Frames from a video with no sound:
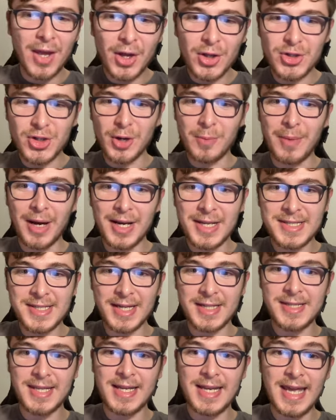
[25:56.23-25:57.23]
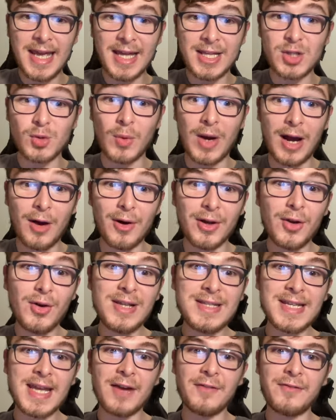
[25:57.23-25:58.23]
Took -16 hits, wow, and only
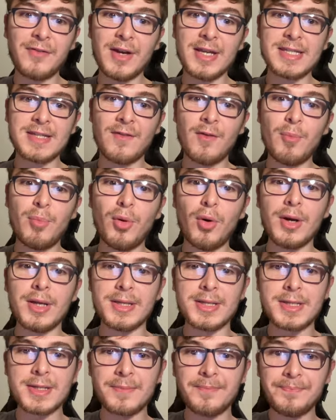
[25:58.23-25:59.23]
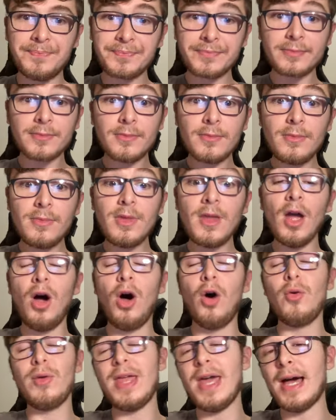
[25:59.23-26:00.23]
to get 37 points.
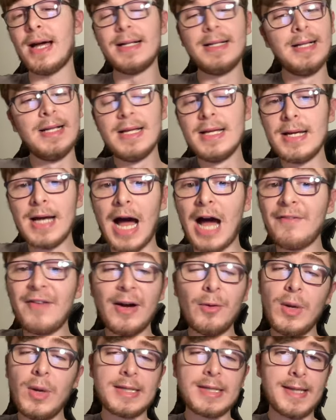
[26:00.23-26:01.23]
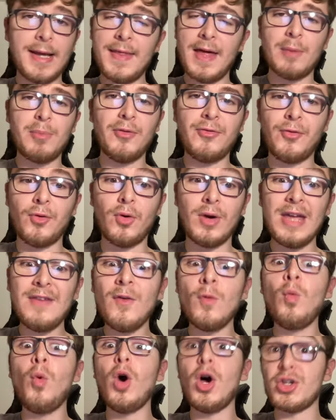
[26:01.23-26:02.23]
Oh, yeah. I've had weeks like that before,
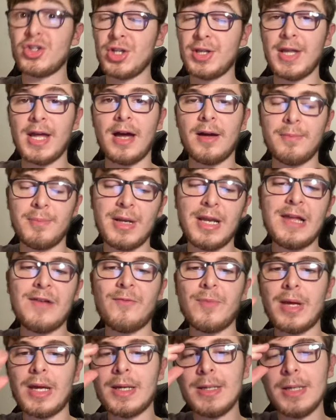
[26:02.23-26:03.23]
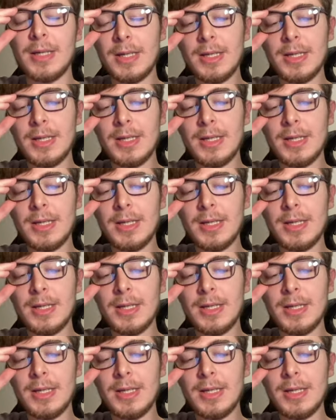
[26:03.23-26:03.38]
even worse than that, believe me.